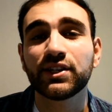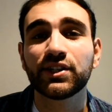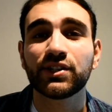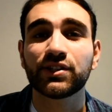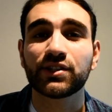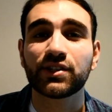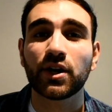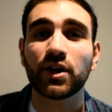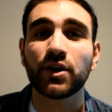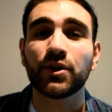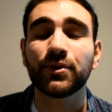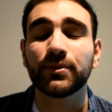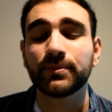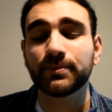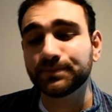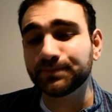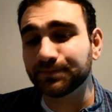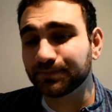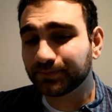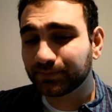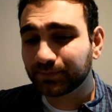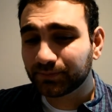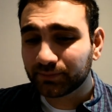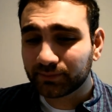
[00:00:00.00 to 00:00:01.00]
So
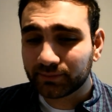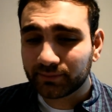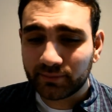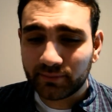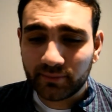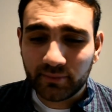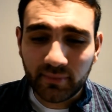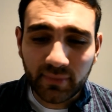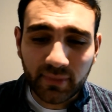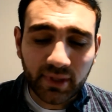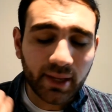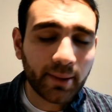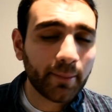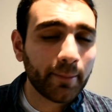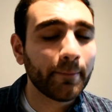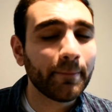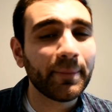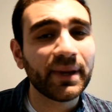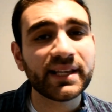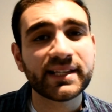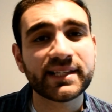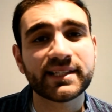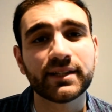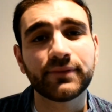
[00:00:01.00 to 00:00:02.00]

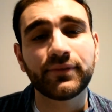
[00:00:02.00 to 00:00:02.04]
best